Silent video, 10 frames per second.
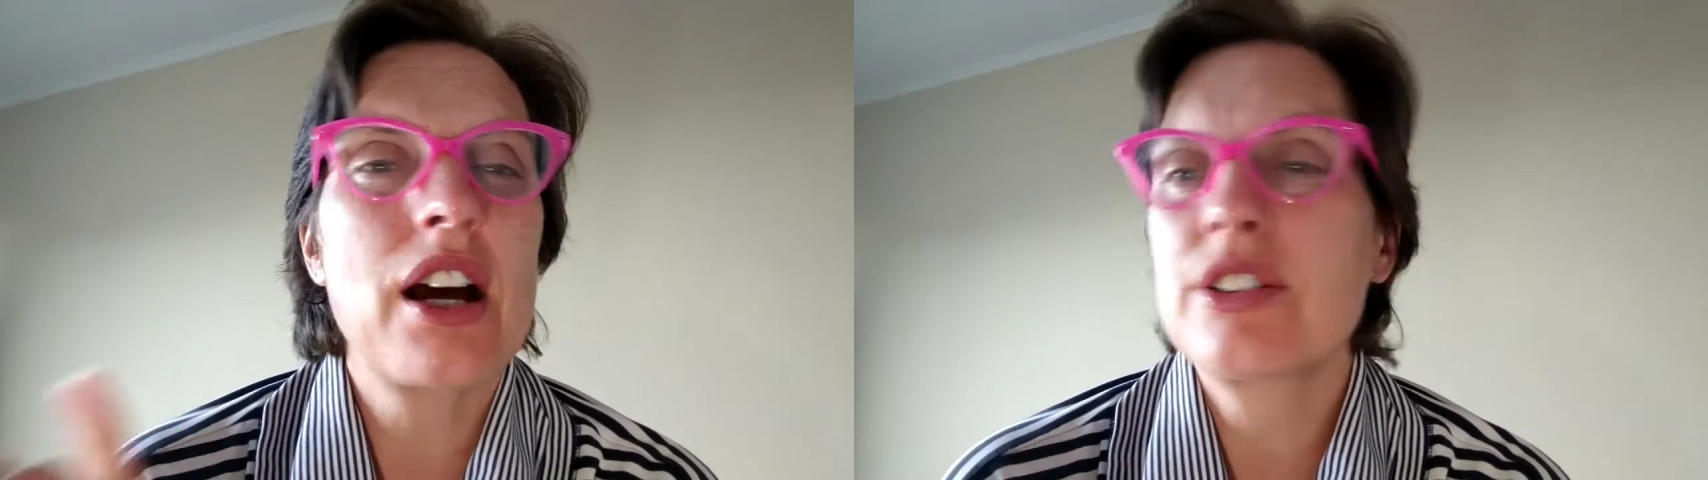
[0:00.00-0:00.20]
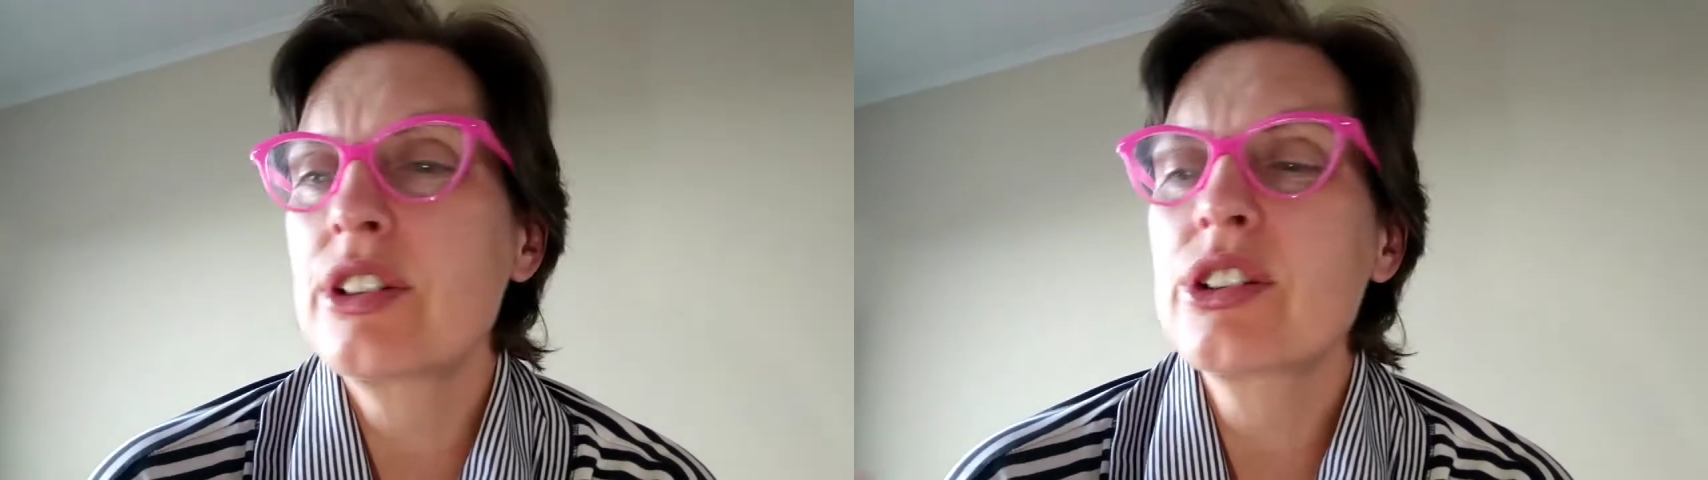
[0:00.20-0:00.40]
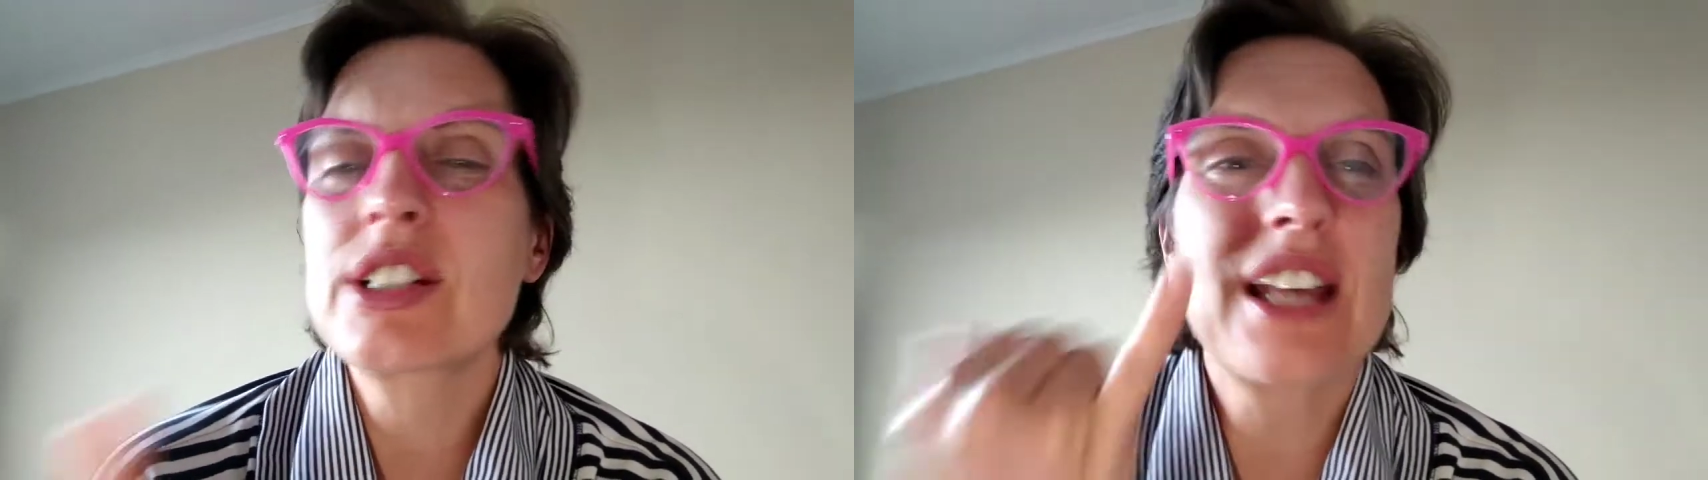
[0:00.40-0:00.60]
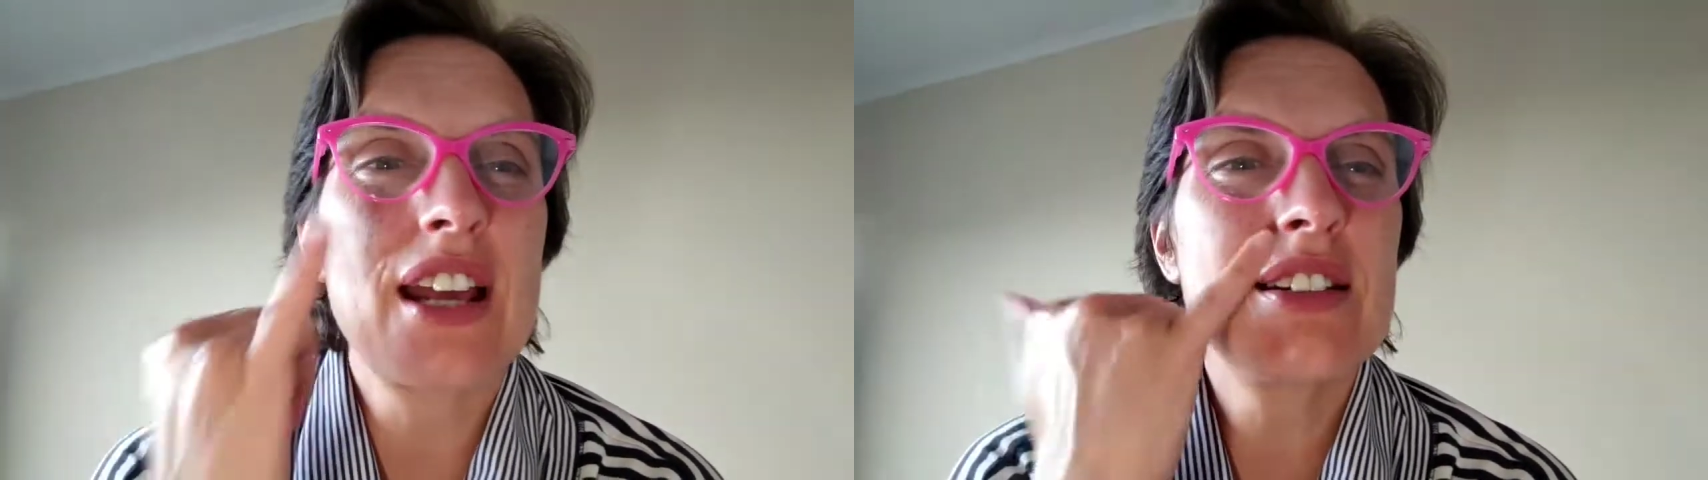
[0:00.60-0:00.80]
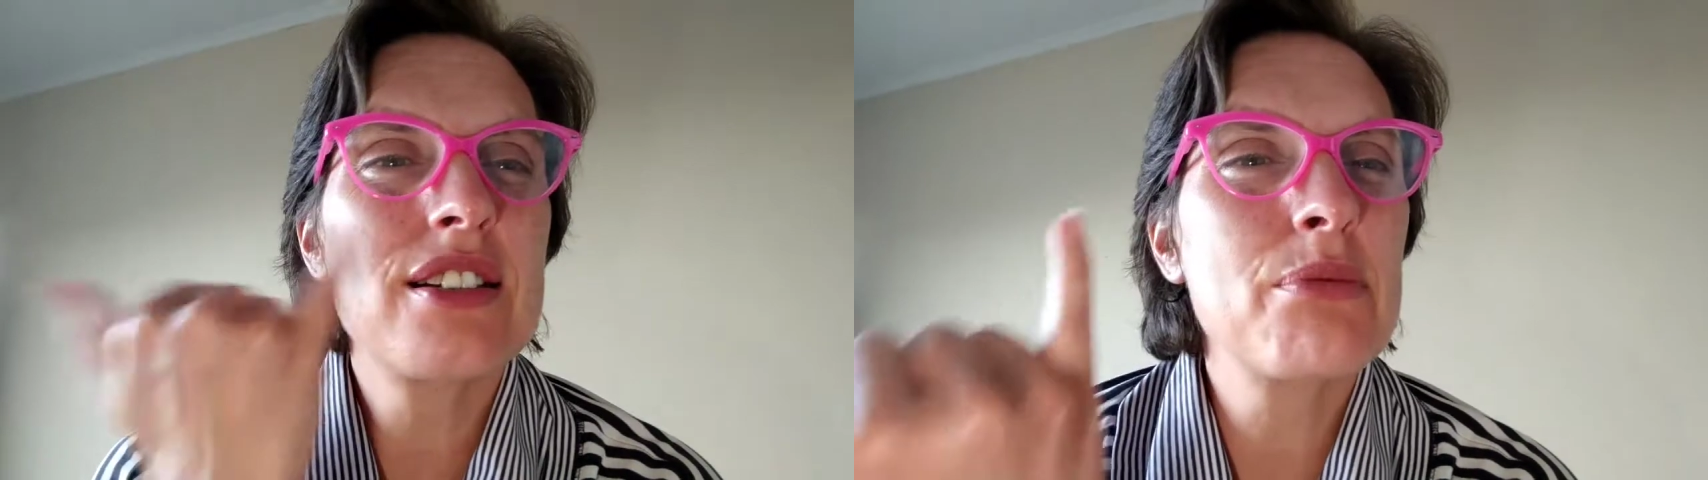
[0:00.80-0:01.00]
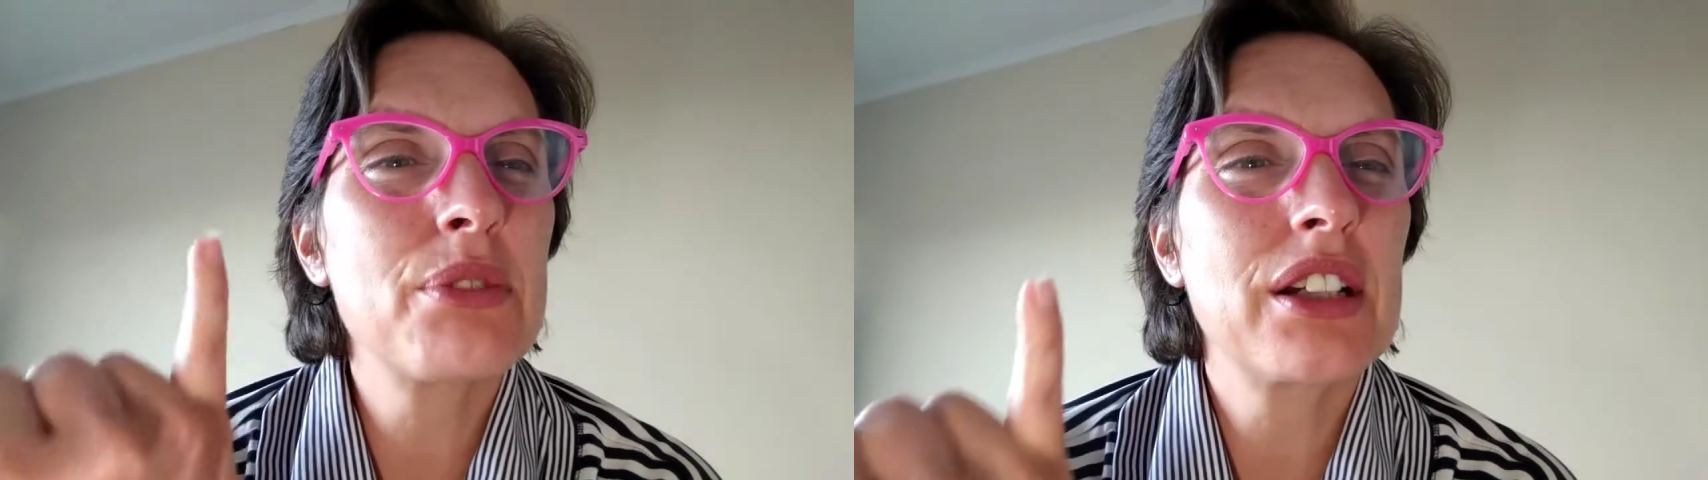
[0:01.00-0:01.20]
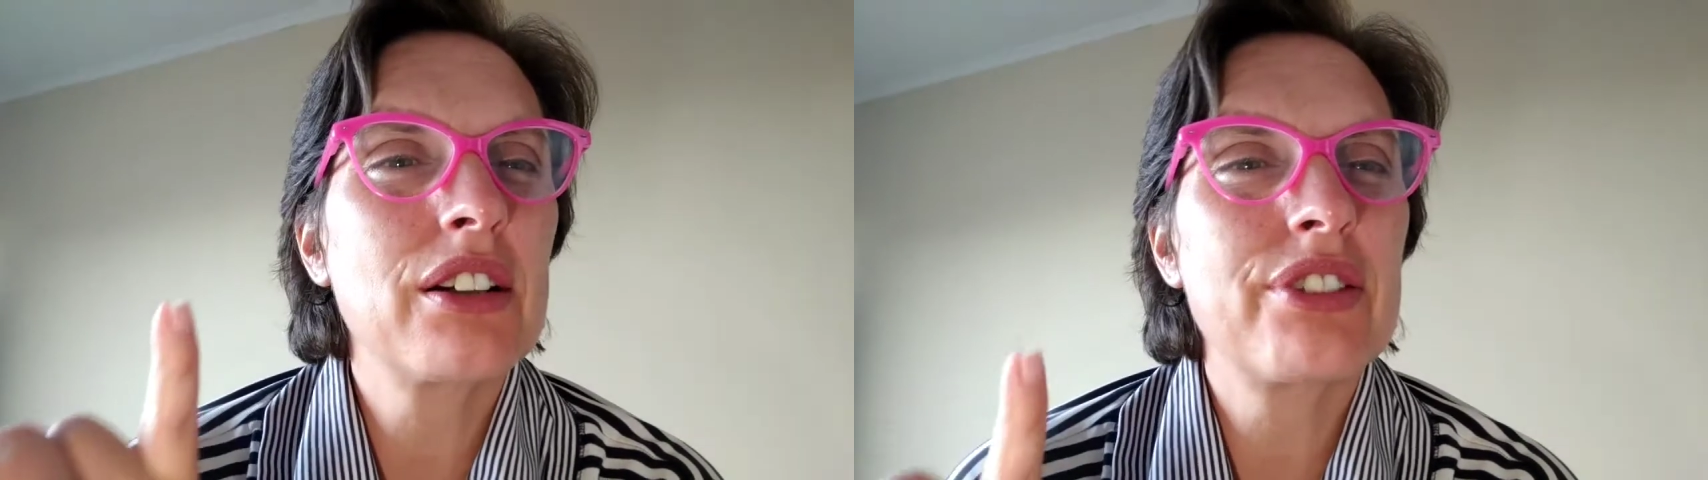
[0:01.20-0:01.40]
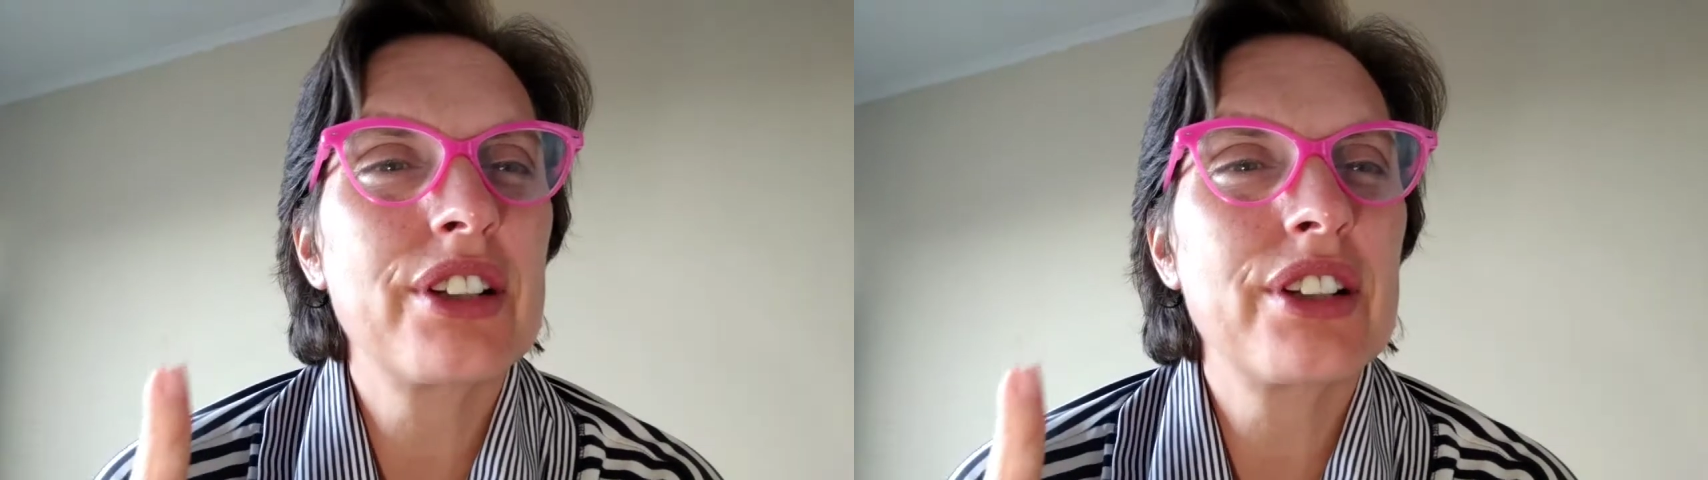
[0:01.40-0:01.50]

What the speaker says: just tasted something off